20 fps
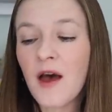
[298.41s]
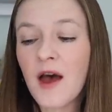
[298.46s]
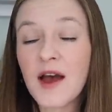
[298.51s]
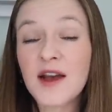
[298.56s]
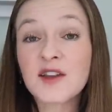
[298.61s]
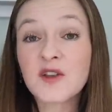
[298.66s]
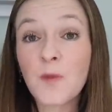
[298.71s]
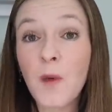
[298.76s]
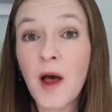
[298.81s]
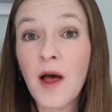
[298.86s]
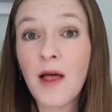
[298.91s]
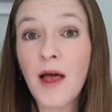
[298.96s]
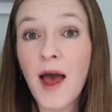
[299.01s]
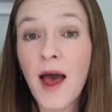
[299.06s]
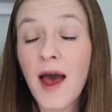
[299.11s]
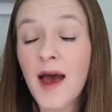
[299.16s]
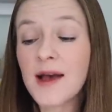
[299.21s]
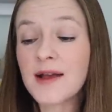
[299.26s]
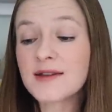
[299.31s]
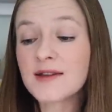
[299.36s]
as well
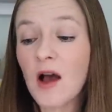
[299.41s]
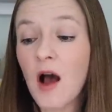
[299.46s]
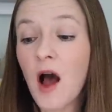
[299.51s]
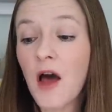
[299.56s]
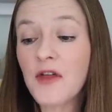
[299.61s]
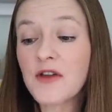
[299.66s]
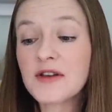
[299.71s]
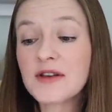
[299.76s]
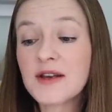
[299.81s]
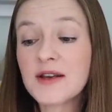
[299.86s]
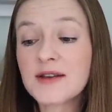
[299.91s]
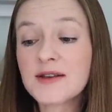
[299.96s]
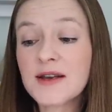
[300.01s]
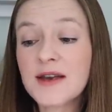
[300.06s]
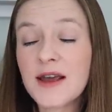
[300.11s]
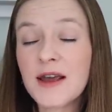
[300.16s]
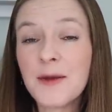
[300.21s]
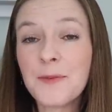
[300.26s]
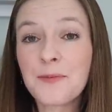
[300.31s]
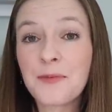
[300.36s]
as
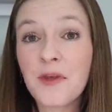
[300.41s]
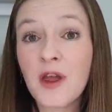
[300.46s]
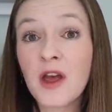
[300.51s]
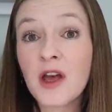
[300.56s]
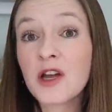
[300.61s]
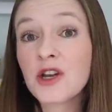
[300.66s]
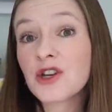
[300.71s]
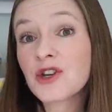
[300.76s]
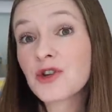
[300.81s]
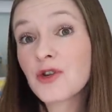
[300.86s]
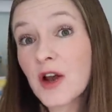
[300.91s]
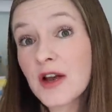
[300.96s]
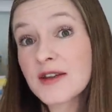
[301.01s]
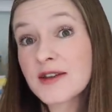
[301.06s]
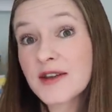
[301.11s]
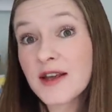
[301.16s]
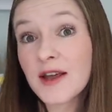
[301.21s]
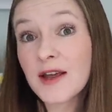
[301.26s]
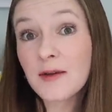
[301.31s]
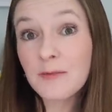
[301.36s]
authenticity,
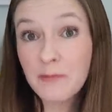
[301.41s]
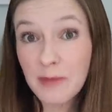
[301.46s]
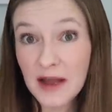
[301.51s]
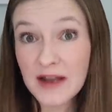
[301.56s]
trusting